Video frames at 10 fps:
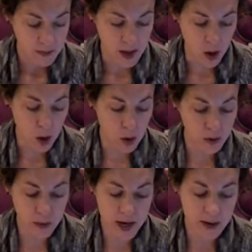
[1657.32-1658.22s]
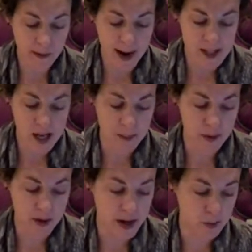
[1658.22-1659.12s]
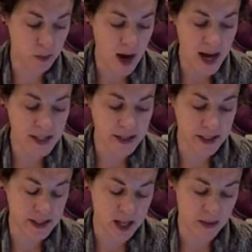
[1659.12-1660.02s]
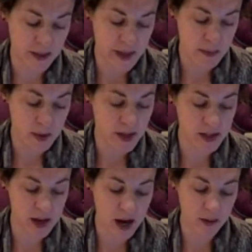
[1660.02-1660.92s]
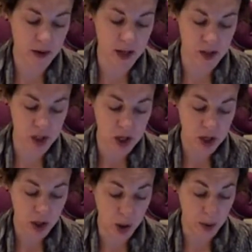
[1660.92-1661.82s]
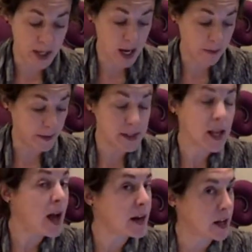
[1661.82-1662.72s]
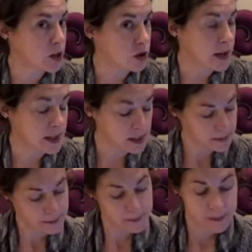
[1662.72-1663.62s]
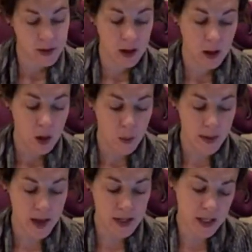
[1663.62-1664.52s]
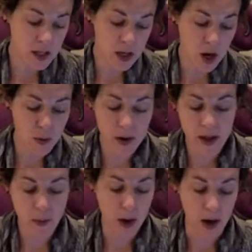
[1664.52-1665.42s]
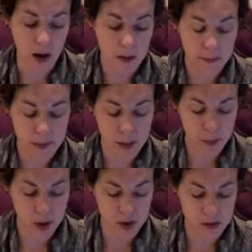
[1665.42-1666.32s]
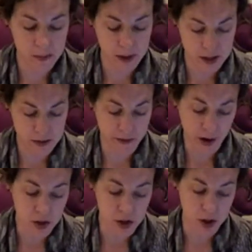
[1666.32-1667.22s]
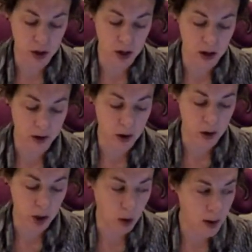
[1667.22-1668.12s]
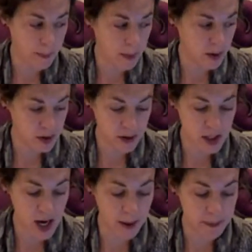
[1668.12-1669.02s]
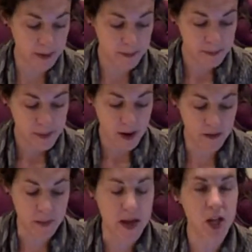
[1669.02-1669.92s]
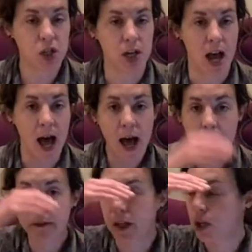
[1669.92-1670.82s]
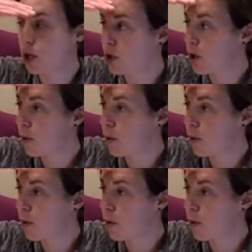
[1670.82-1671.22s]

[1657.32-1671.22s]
The old green grasshopper had wisely said that they must not risk going out of the side entrance when they didn't know where they were, but must first of all go up onto the top of the peach and have a look